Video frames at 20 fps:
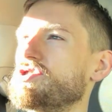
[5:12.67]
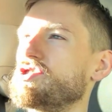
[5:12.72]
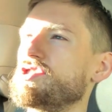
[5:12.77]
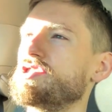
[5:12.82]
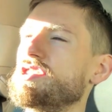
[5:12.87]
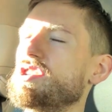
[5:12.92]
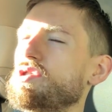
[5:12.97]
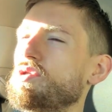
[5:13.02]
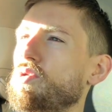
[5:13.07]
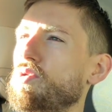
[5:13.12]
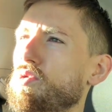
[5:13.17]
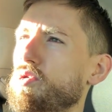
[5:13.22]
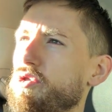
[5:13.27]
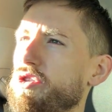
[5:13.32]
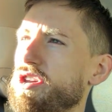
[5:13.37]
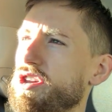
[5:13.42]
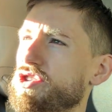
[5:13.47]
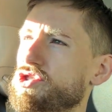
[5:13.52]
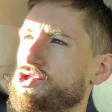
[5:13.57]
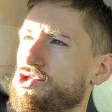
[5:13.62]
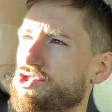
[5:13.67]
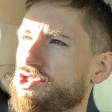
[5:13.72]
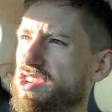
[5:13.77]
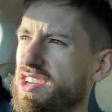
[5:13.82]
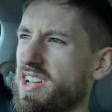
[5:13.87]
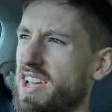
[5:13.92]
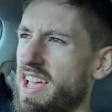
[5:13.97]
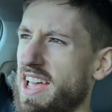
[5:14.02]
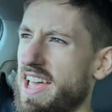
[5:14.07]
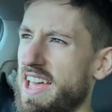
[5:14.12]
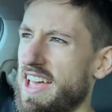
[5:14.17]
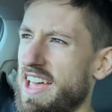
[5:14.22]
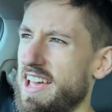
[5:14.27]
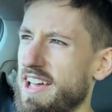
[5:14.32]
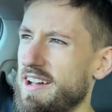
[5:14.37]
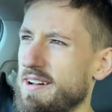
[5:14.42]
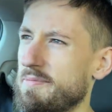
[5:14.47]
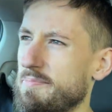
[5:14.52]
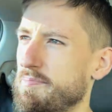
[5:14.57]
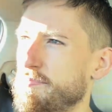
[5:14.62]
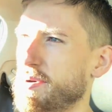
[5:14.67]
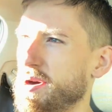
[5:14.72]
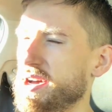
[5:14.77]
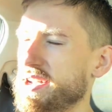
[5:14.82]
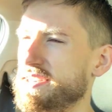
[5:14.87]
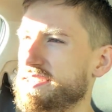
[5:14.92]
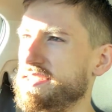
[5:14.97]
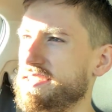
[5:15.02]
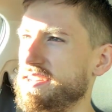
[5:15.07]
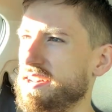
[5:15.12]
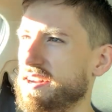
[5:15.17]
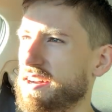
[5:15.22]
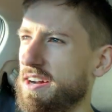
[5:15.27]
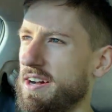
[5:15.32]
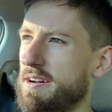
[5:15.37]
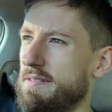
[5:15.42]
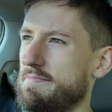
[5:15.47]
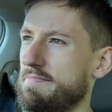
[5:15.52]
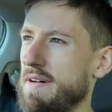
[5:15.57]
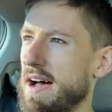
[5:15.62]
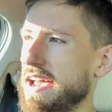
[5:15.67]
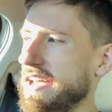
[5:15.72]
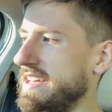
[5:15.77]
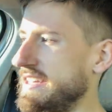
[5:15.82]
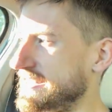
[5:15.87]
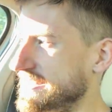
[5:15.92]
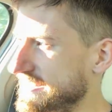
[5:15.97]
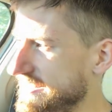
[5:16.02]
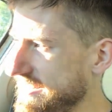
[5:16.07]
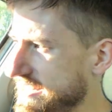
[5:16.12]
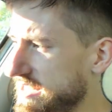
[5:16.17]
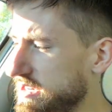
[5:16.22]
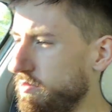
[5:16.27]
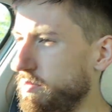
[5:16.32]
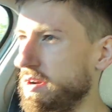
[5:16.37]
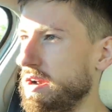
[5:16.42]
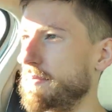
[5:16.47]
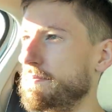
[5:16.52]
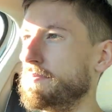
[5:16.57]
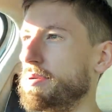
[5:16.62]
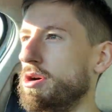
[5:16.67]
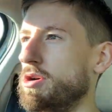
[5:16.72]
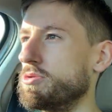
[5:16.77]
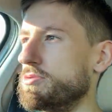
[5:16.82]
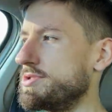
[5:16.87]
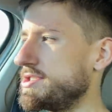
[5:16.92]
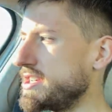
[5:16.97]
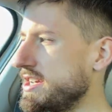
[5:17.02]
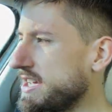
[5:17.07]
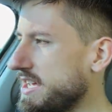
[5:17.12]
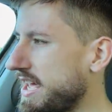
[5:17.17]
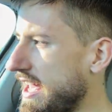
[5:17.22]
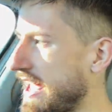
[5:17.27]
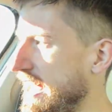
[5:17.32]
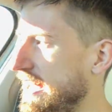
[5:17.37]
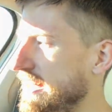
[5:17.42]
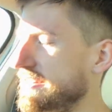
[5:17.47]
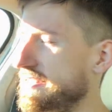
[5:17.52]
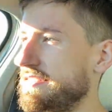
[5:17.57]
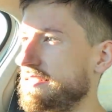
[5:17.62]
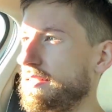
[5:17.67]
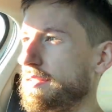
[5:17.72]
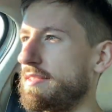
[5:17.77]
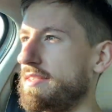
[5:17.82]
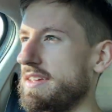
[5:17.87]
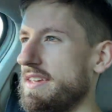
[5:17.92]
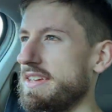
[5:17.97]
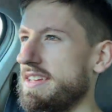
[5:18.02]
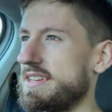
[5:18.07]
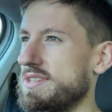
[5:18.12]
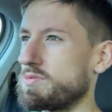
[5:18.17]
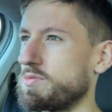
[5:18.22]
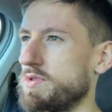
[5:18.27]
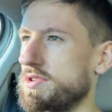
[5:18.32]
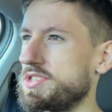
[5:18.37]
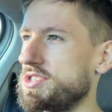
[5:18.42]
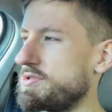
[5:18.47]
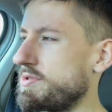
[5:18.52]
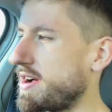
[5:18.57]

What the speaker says: just an old injury. But I can see it when I'm posing. And the thing is, once you